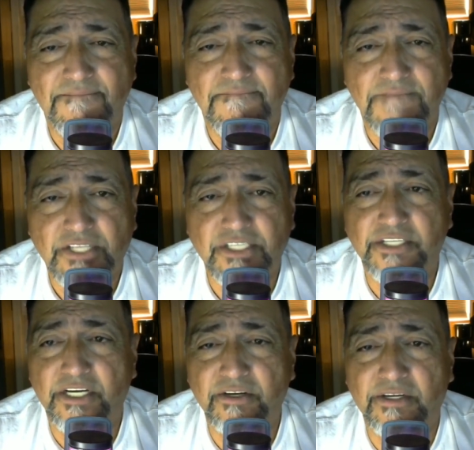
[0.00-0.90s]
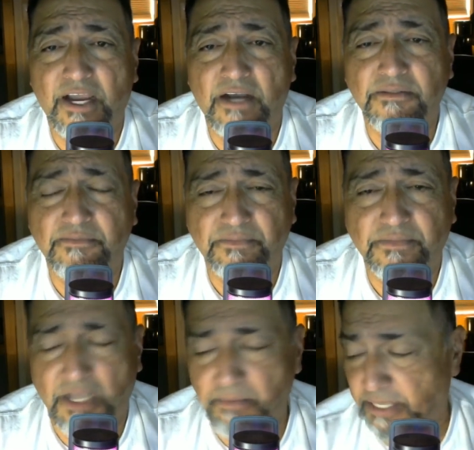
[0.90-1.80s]
she's a good gal.
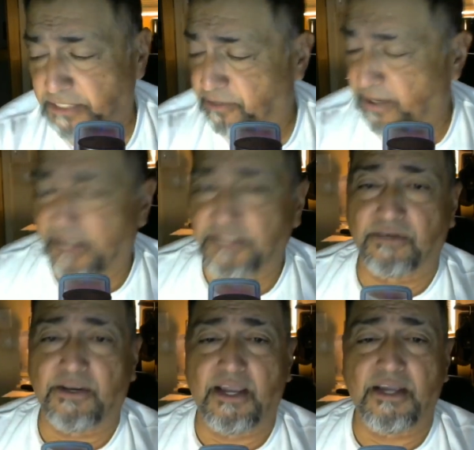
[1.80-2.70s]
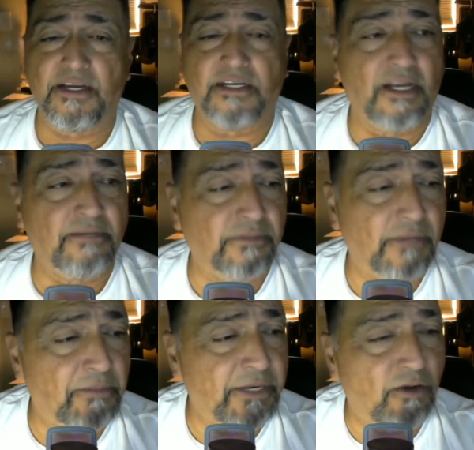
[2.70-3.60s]
God bless you guys, okay? I'm
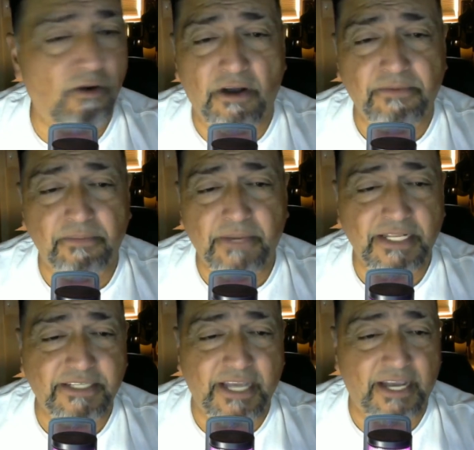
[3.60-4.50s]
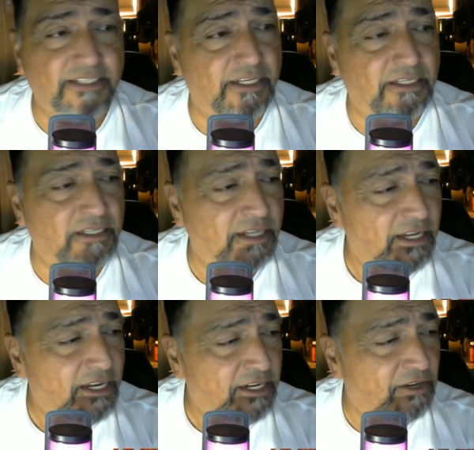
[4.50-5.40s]
going to go off. I'm getting texts, and
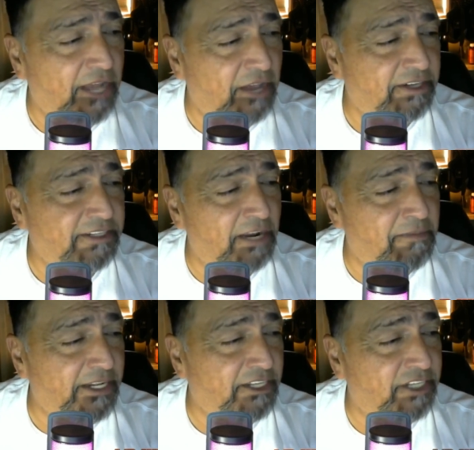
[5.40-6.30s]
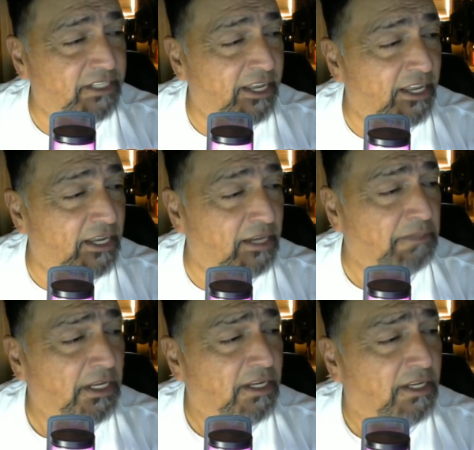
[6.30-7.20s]
no doubt they're telling me to shut the hell up.
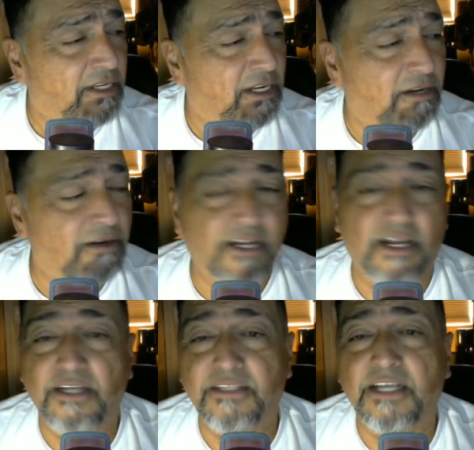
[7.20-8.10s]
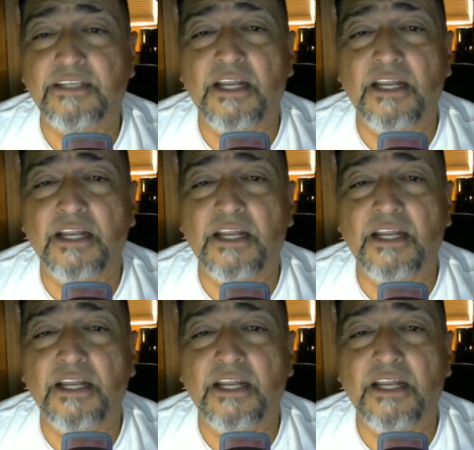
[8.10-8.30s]
All right, guys. Thanks a lot.